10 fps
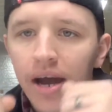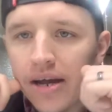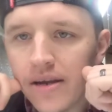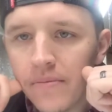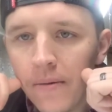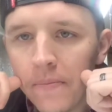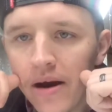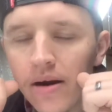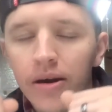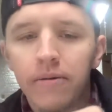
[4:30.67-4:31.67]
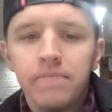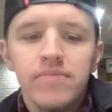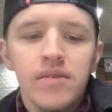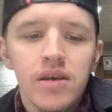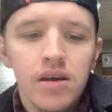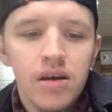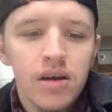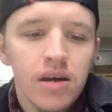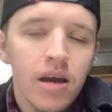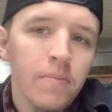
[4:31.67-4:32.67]
I had them up there
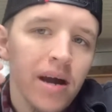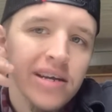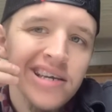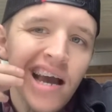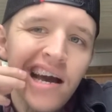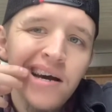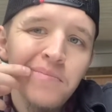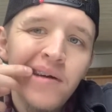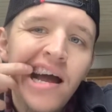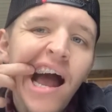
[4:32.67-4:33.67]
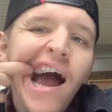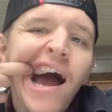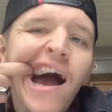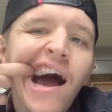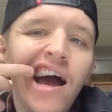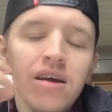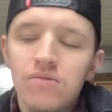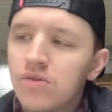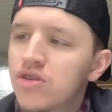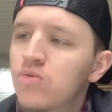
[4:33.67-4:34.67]
and my gum
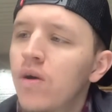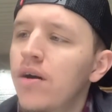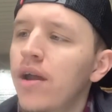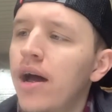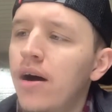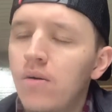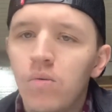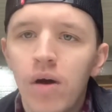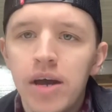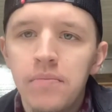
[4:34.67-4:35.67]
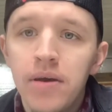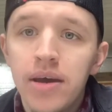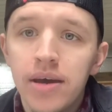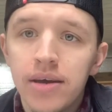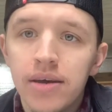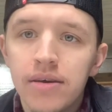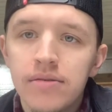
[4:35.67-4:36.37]
was swelled out way big.